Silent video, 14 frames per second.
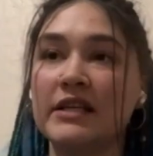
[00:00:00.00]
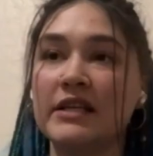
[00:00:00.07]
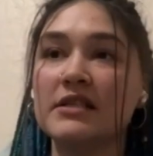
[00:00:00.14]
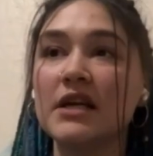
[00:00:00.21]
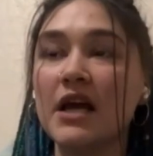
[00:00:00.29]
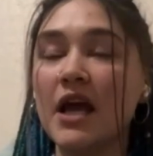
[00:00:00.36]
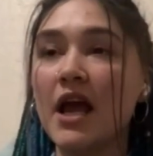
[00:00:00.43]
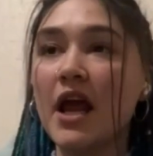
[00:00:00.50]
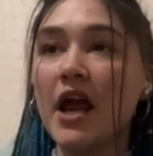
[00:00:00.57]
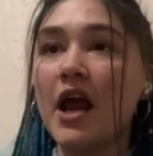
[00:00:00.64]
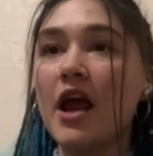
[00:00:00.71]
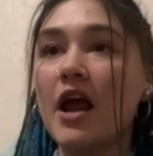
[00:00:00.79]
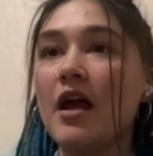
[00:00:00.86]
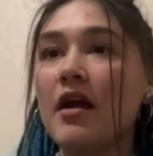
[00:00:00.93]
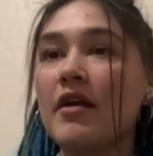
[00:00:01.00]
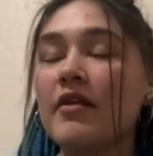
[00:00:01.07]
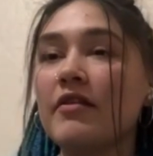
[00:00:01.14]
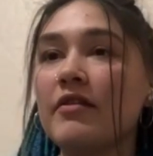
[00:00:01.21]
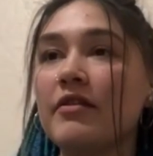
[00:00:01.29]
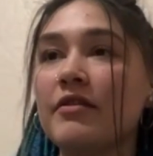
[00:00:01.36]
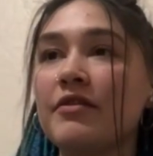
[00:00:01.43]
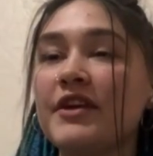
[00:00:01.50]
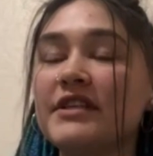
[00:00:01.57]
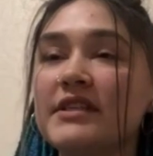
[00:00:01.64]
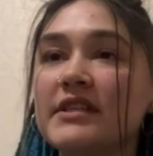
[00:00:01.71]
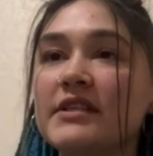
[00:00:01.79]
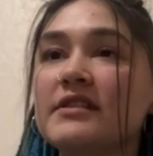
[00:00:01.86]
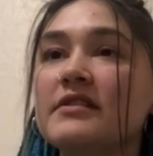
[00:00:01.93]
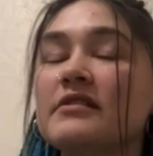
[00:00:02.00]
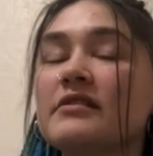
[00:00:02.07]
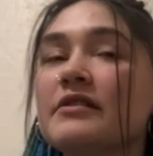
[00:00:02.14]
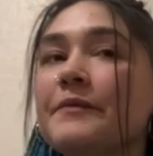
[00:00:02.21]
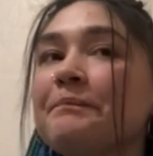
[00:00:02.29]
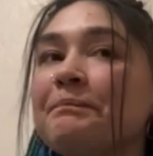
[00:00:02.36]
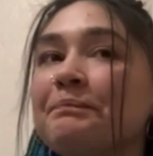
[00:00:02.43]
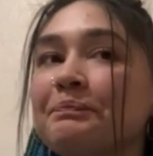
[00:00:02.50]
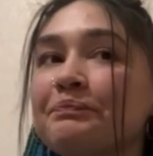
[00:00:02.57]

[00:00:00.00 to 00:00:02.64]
and this is um,